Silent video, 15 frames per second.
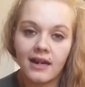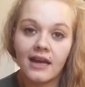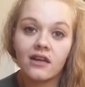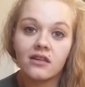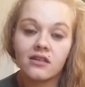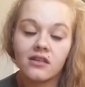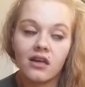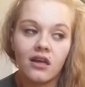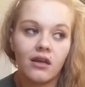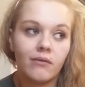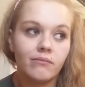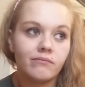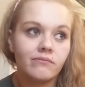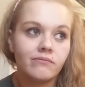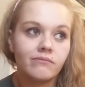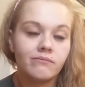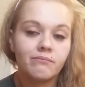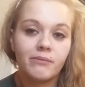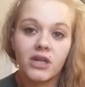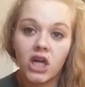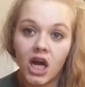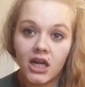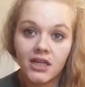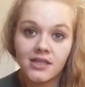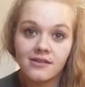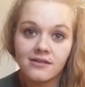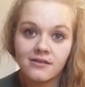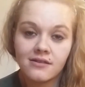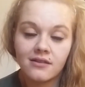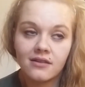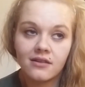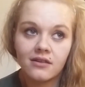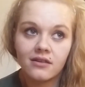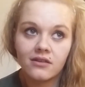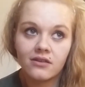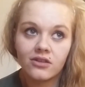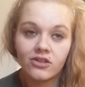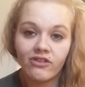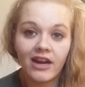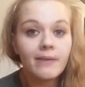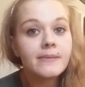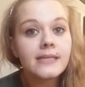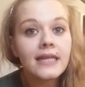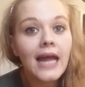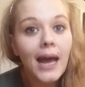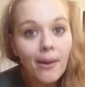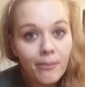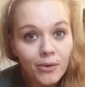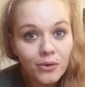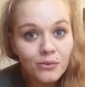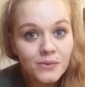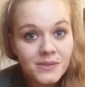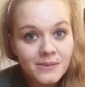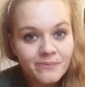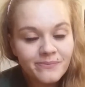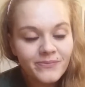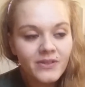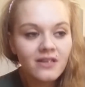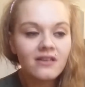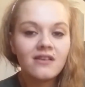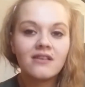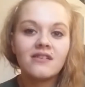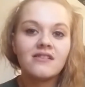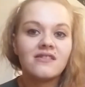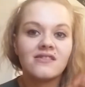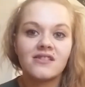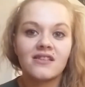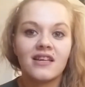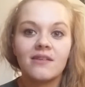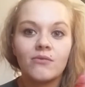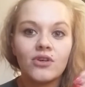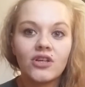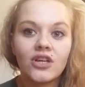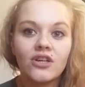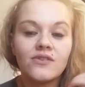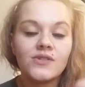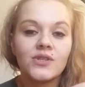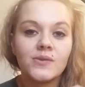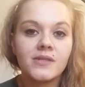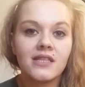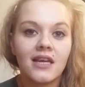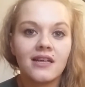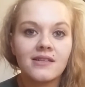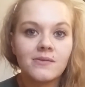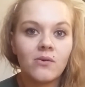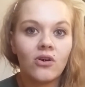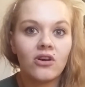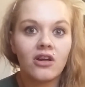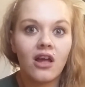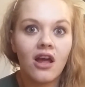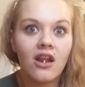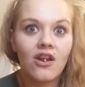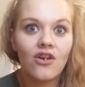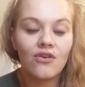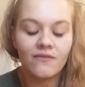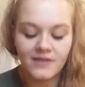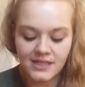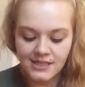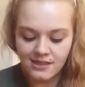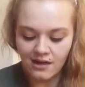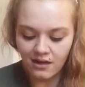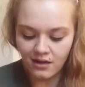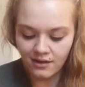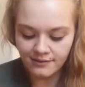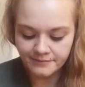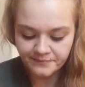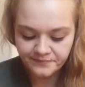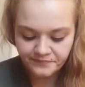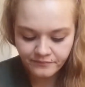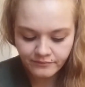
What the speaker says: And bananas, grapes and apples. So they're my go-to snacks, what I love to snack on.